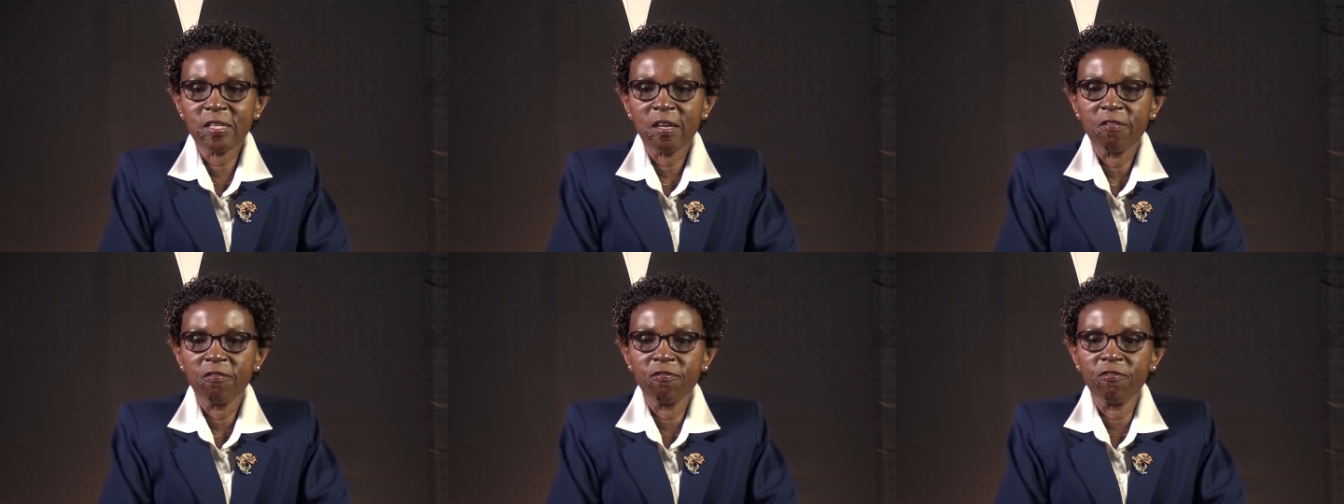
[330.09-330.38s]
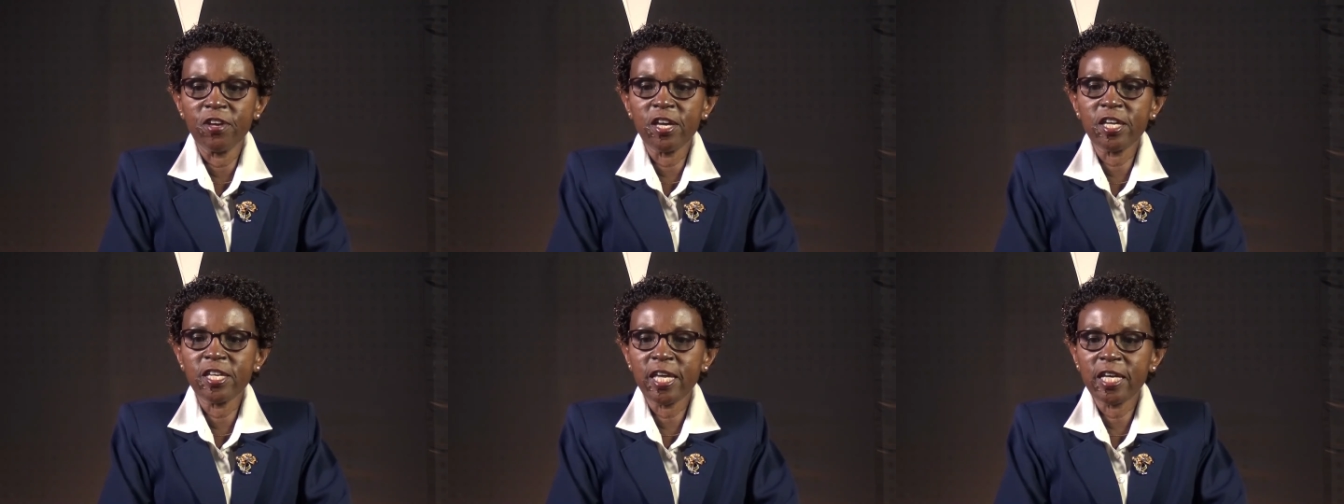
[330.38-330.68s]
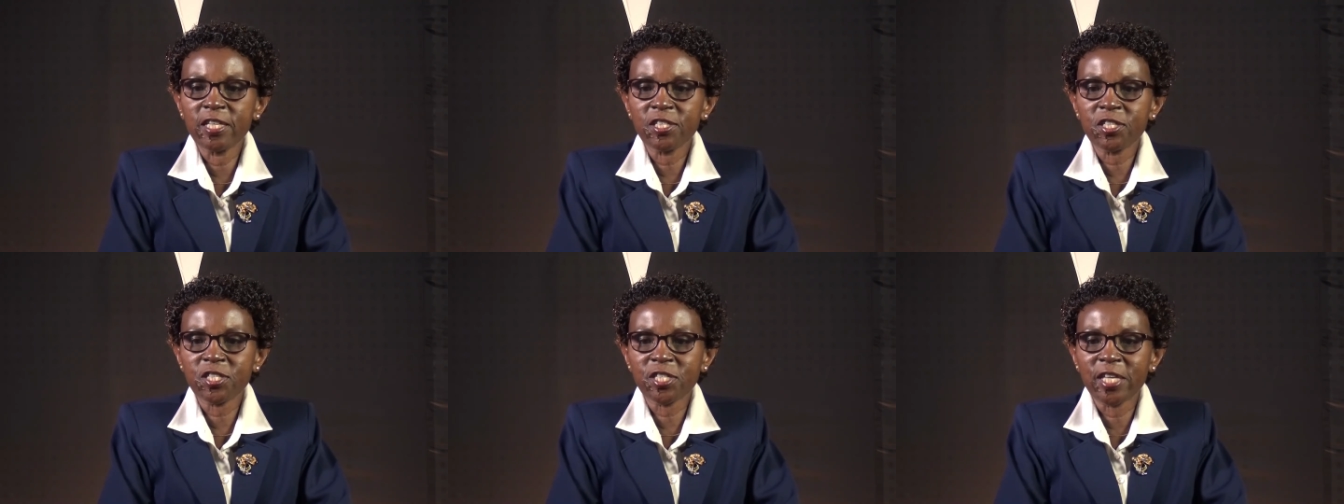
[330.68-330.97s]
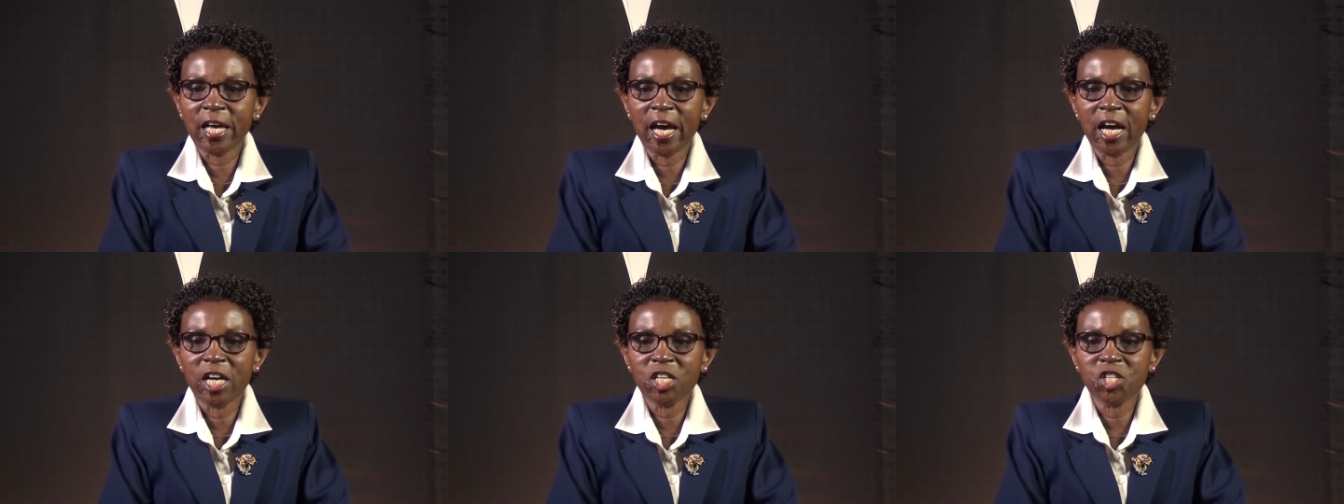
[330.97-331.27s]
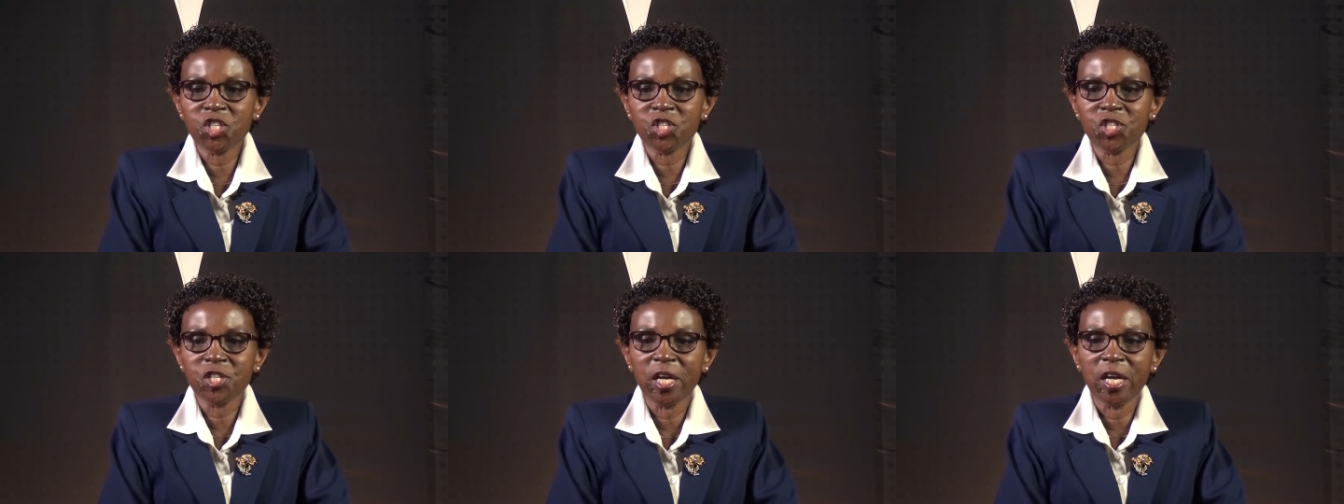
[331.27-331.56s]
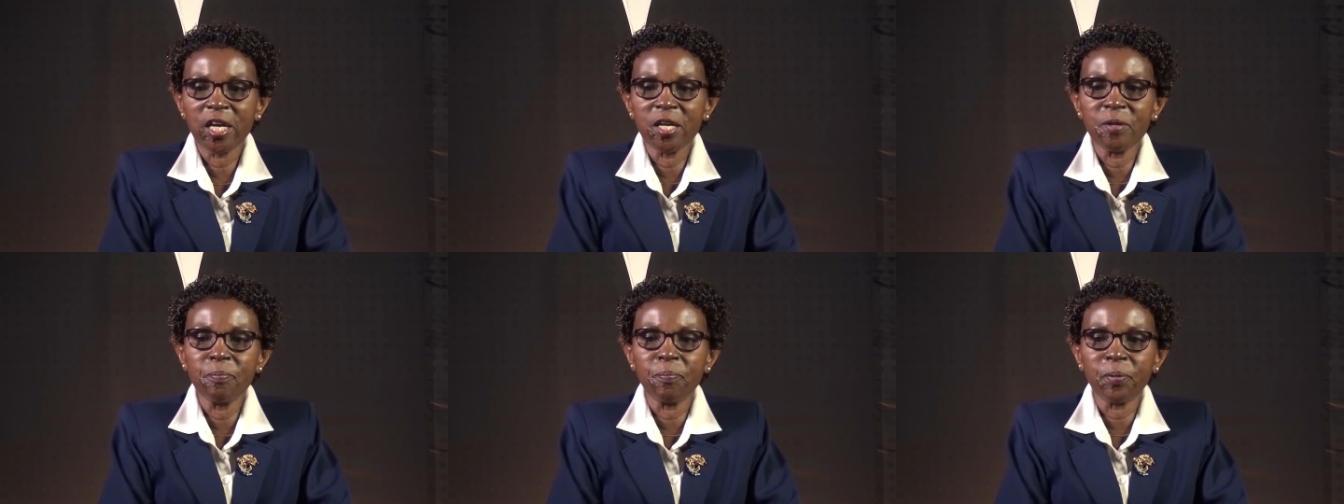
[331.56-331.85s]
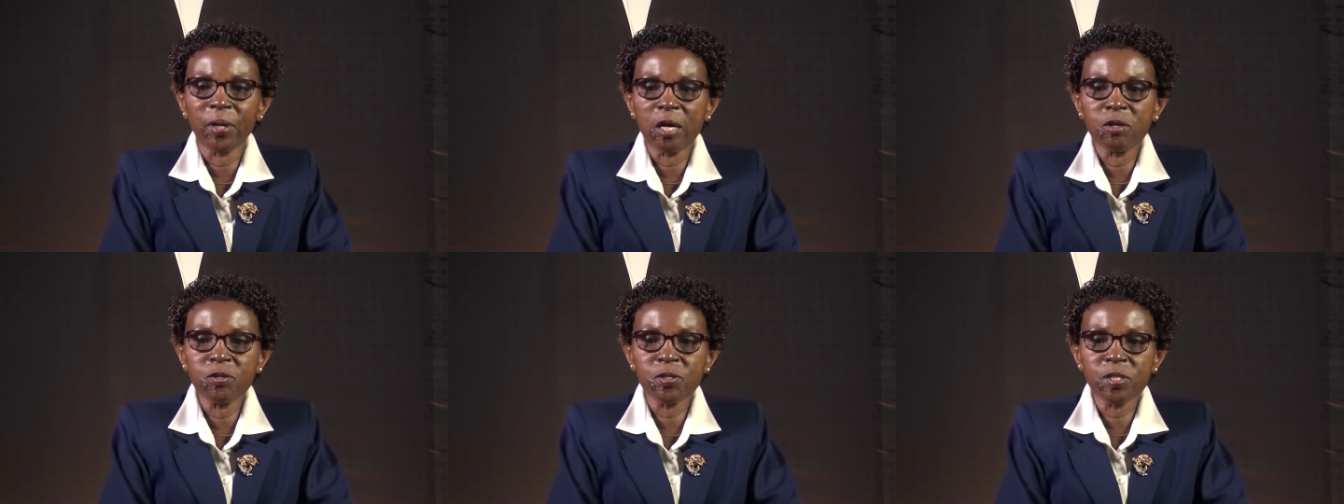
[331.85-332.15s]
various search and
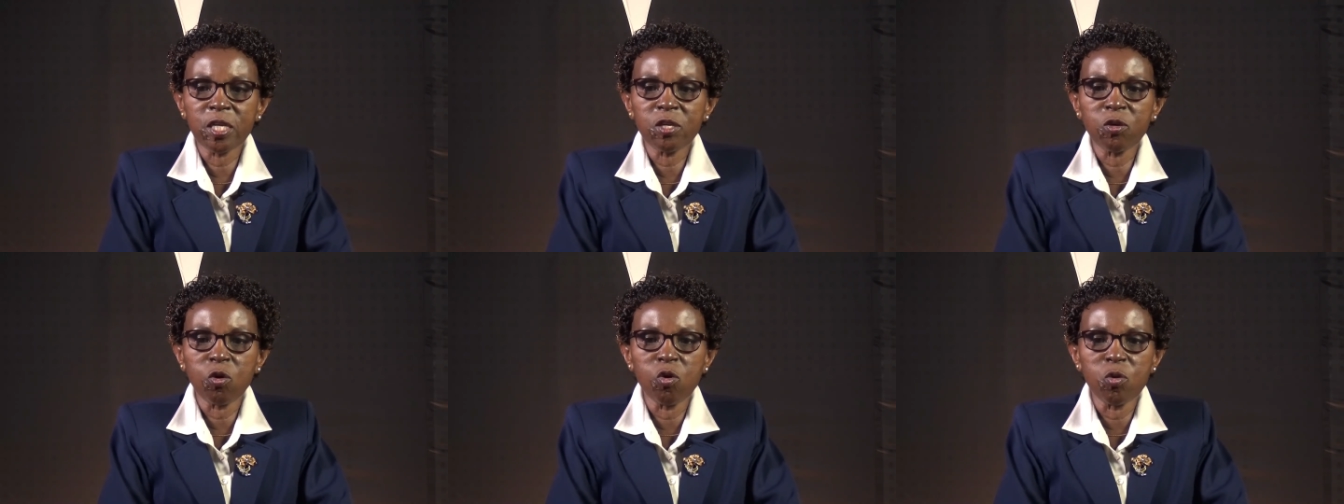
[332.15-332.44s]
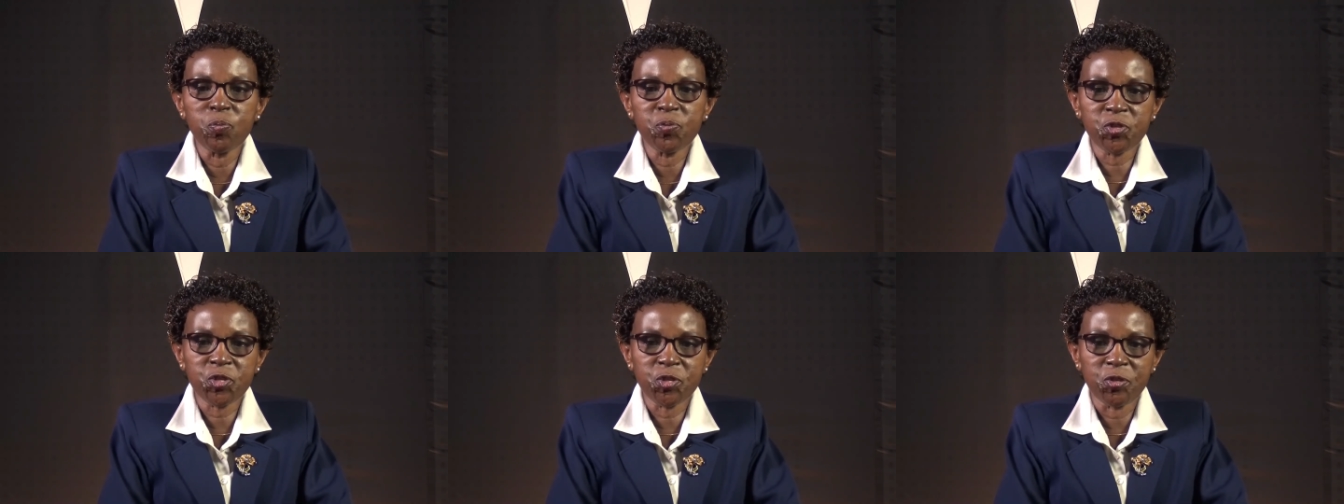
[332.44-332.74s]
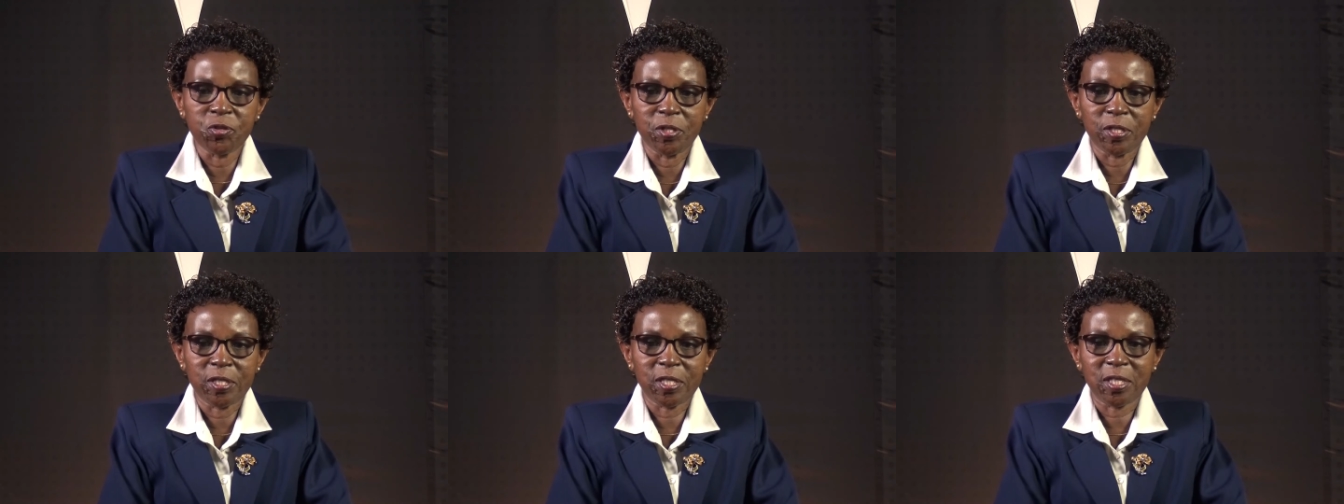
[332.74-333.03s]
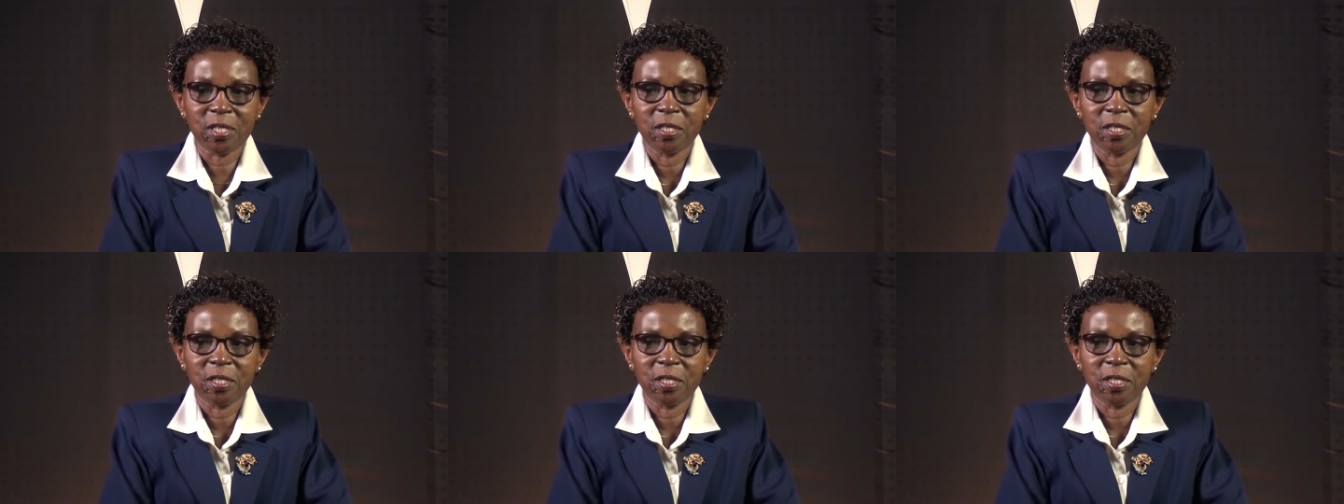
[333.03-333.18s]
browsing options.